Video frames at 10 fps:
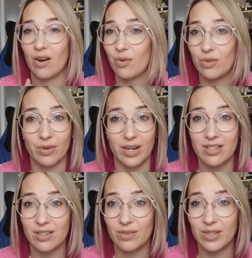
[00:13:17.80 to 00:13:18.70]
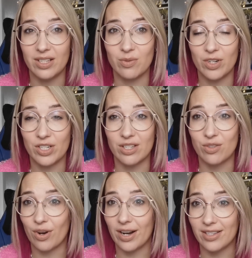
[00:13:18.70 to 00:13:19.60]
all the rest of these witchy
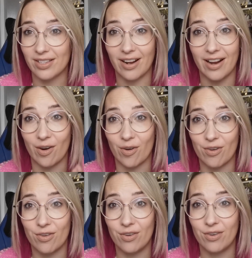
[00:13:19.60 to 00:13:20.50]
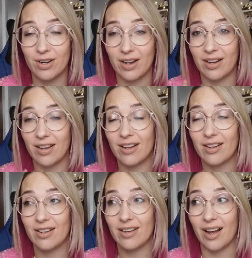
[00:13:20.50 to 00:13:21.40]
stories that I own
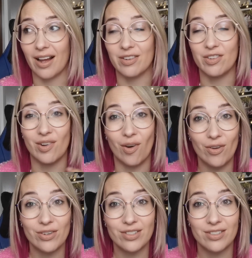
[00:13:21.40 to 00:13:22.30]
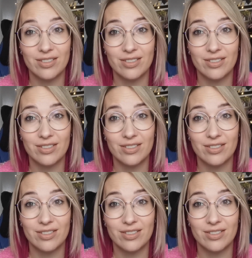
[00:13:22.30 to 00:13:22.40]
are not